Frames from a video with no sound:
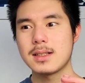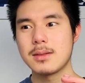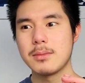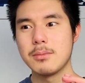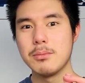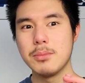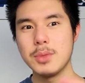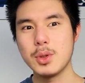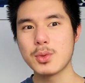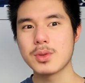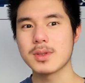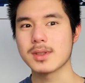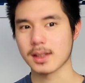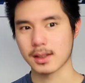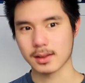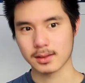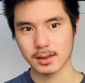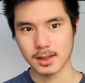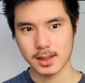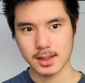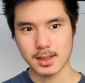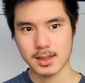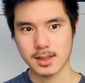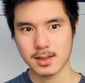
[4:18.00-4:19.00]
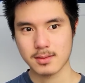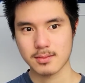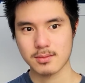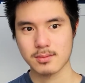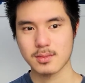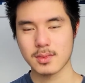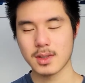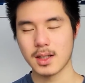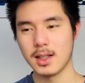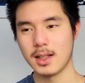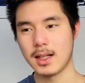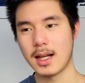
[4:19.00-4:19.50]
musicless.
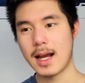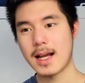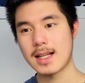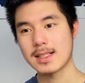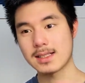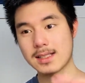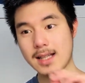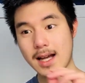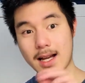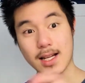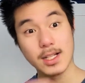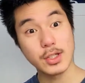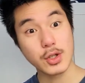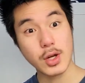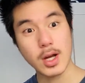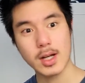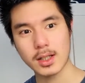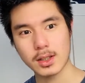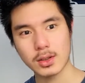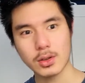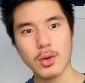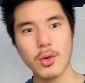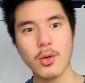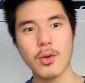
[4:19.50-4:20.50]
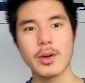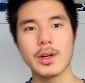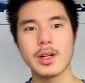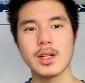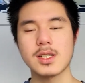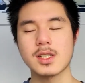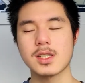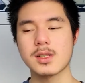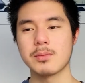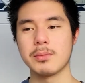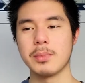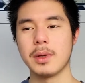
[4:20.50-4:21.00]
It has diegetic
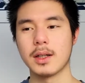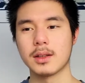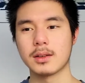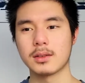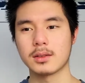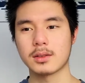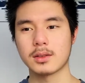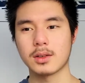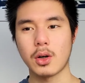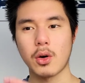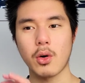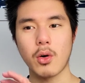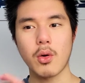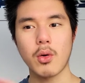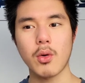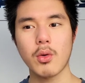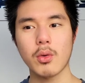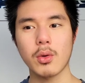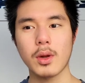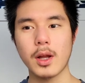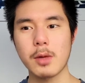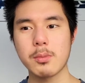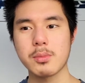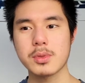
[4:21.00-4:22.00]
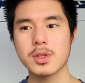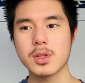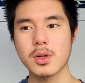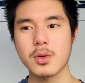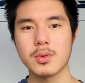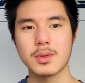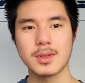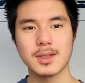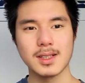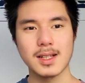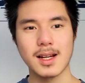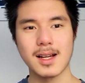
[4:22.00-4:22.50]
noise, but the whole
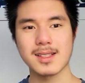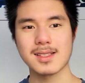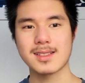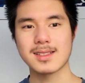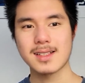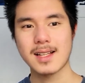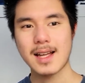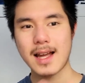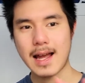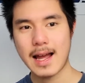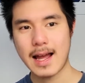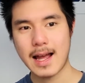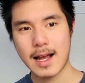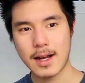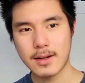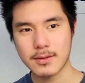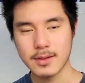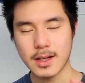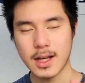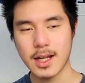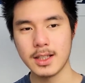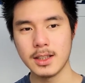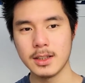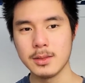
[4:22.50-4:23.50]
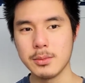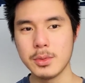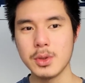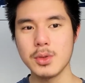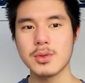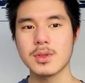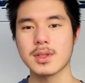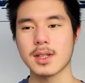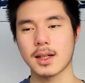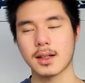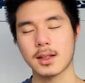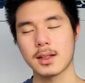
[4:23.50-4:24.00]
episode doesn't have any
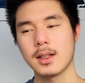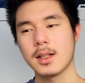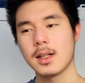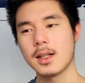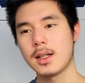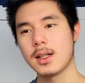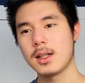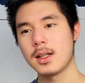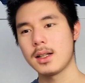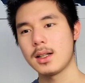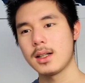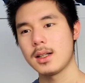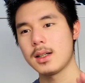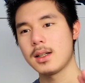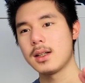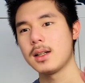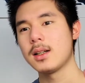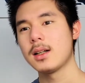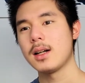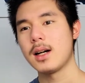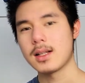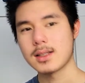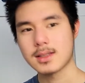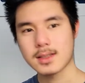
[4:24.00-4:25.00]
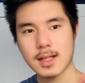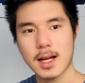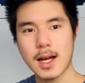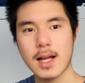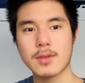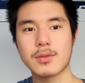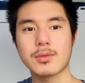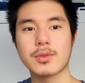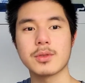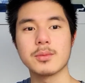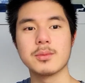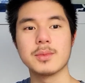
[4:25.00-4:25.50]
music
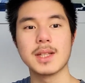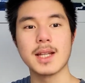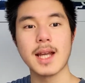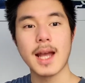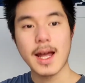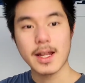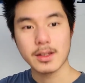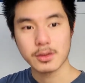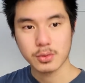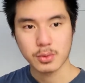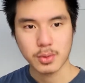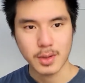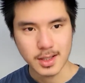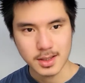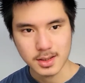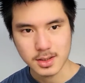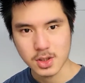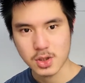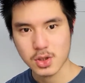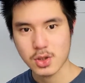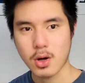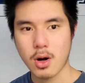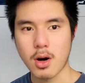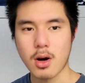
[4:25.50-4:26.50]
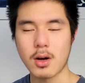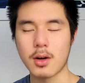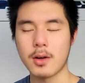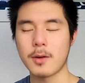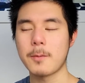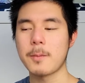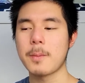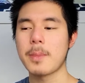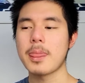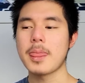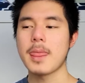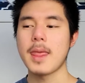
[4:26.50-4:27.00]
aside from the end credits song.
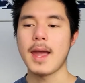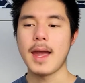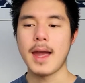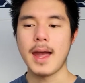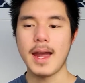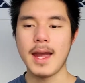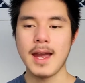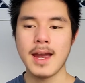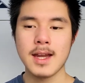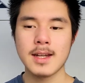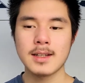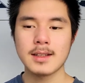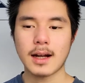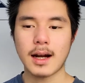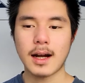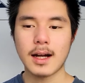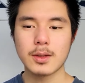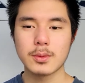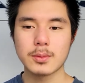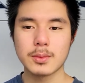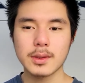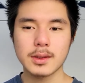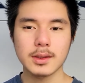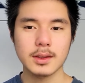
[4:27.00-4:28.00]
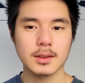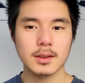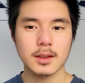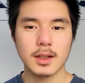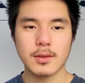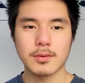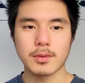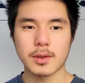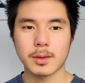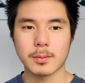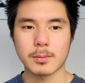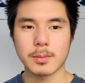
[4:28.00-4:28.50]
And I really
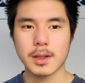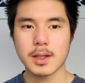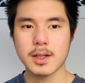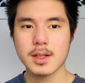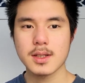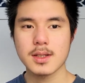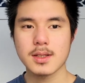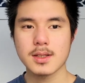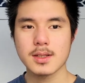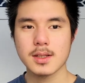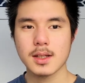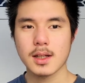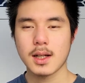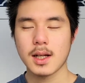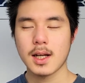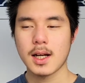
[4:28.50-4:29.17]
love it, because